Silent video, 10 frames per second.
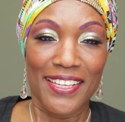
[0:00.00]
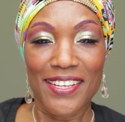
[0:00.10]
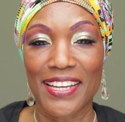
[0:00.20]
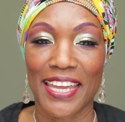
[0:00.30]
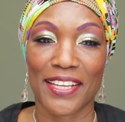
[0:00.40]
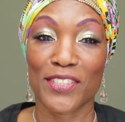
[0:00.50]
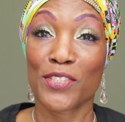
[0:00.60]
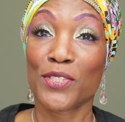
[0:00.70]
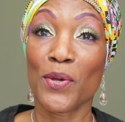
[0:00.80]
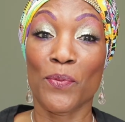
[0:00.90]
Okay,
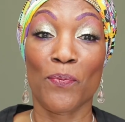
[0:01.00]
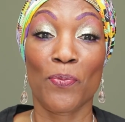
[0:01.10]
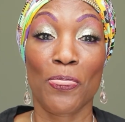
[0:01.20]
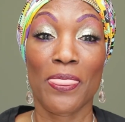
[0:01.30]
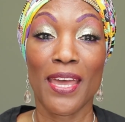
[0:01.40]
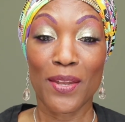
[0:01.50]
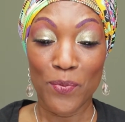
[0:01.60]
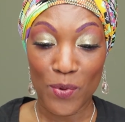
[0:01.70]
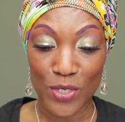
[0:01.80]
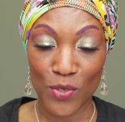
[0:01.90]
so
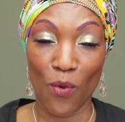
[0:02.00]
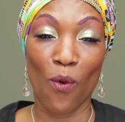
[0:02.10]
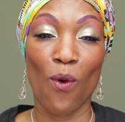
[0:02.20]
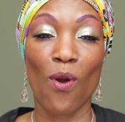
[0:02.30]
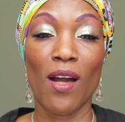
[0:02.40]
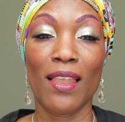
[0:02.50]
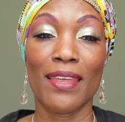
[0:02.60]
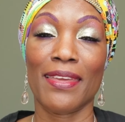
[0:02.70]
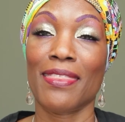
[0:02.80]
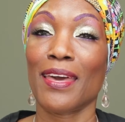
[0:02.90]
that was all
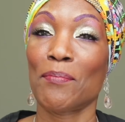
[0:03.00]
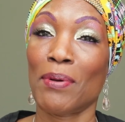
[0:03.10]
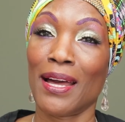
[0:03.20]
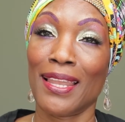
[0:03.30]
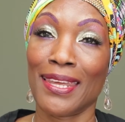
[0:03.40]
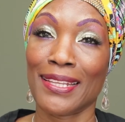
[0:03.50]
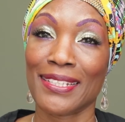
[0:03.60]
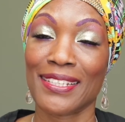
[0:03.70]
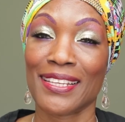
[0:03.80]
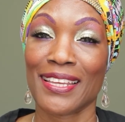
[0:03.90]
in that
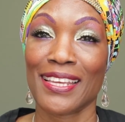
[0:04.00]
palette.